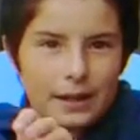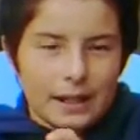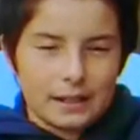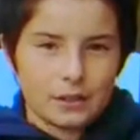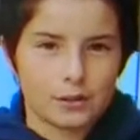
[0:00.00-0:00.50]

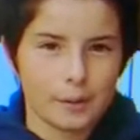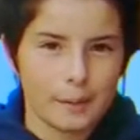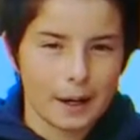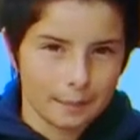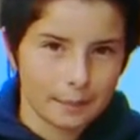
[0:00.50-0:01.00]
and
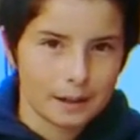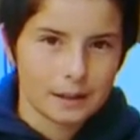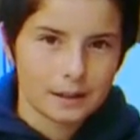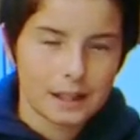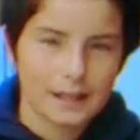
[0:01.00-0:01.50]
swim up.
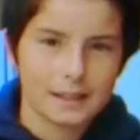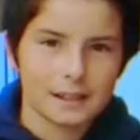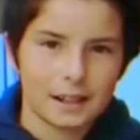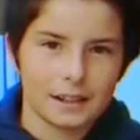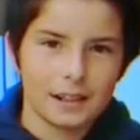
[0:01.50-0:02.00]
It's a
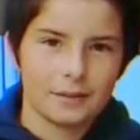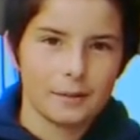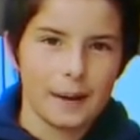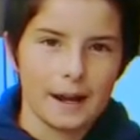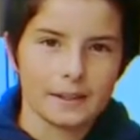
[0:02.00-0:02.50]
classic technique
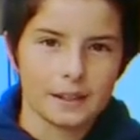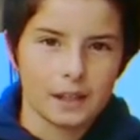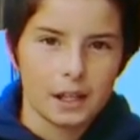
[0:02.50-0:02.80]
for bass.